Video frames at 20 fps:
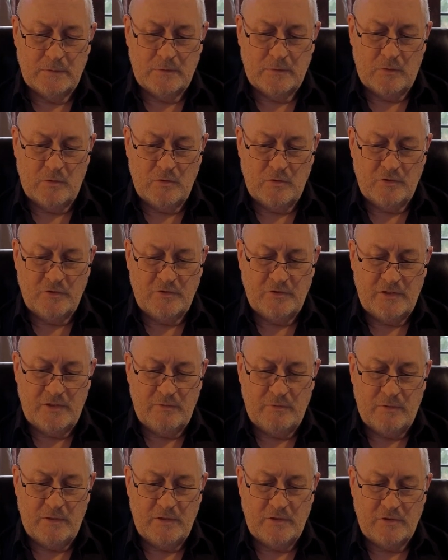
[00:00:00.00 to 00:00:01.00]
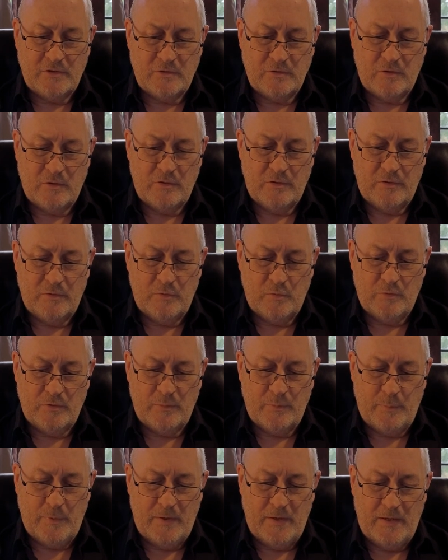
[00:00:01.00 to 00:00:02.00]
On consideration, I thought
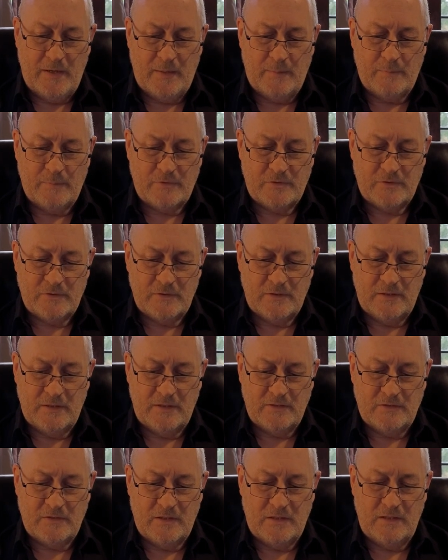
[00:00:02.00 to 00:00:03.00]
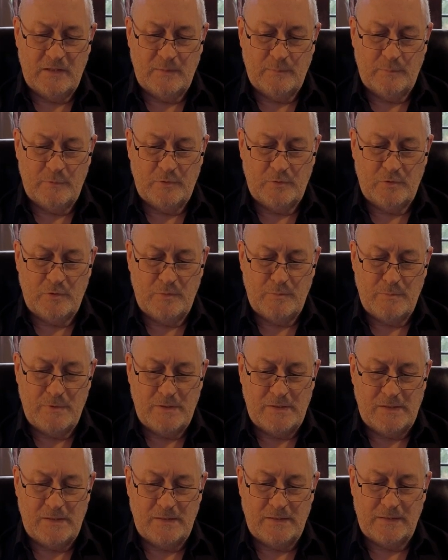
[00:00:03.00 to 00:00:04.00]
that perhaps it is the link between
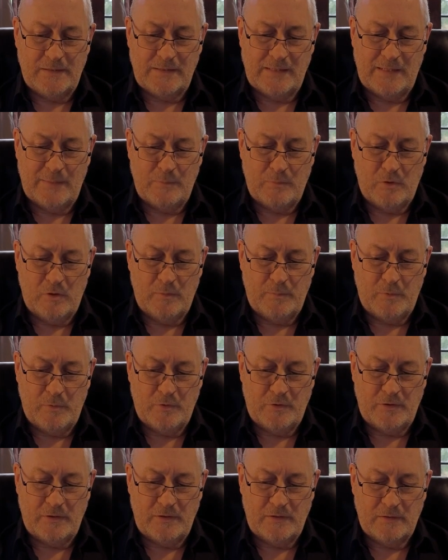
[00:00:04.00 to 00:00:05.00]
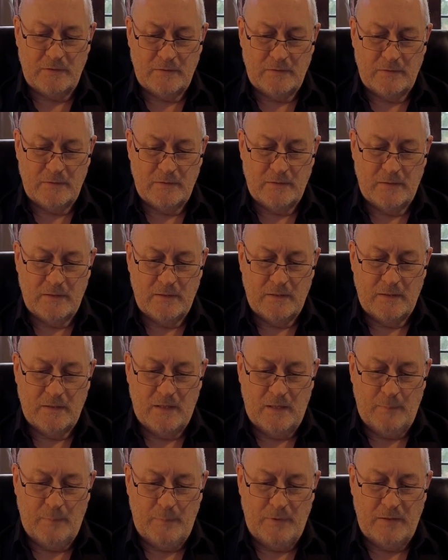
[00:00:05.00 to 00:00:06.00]
me and my body,
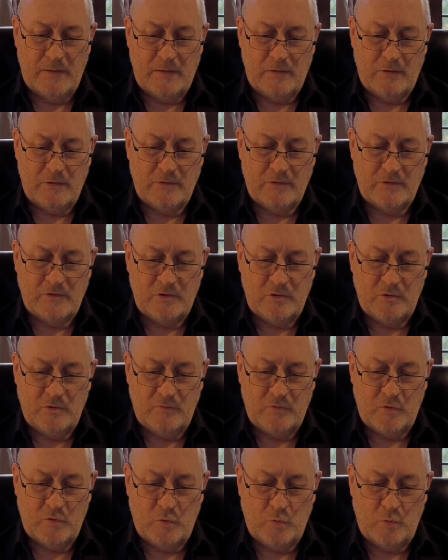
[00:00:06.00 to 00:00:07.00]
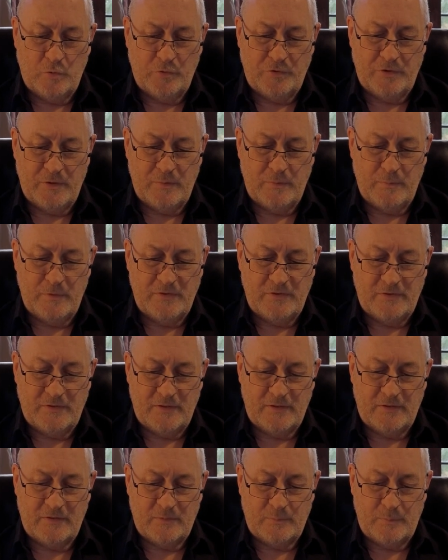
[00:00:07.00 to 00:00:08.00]
a bit like the silver cord that
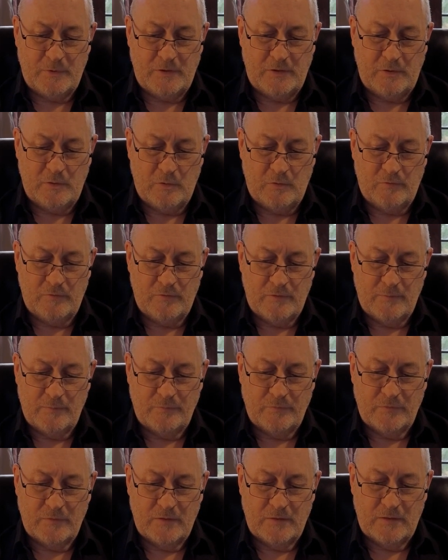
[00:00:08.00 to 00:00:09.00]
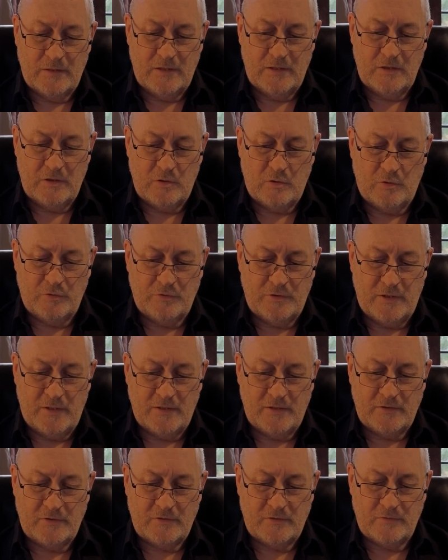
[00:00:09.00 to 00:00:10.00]
mystics speak of in the
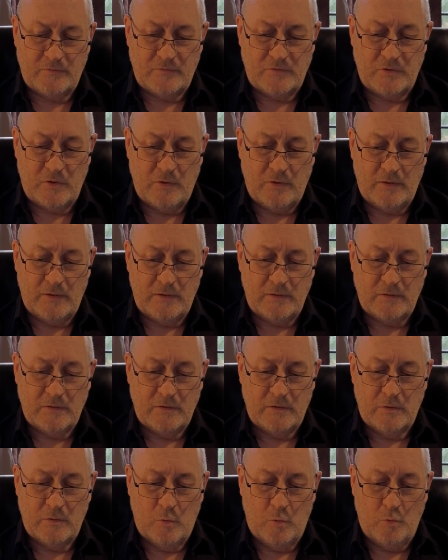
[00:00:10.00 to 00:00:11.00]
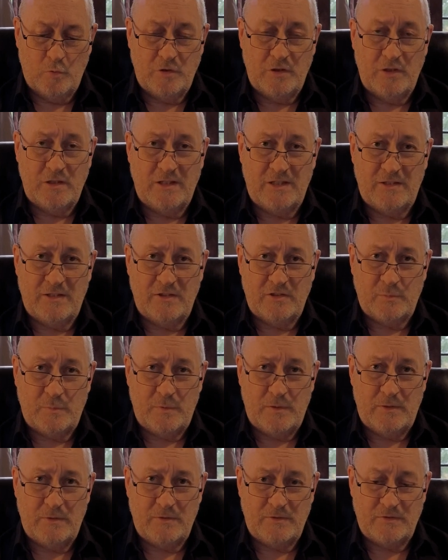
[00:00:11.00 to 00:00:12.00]
context of dying or near-death
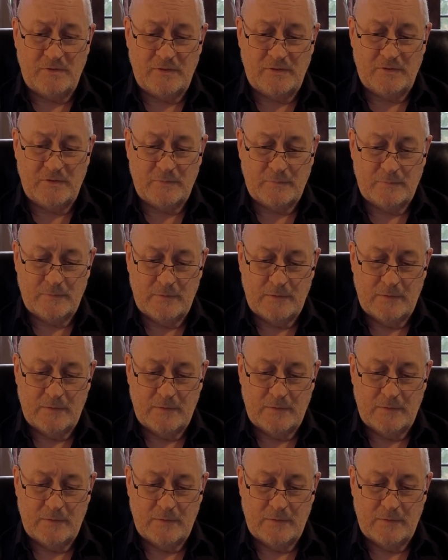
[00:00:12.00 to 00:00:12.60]
experiences.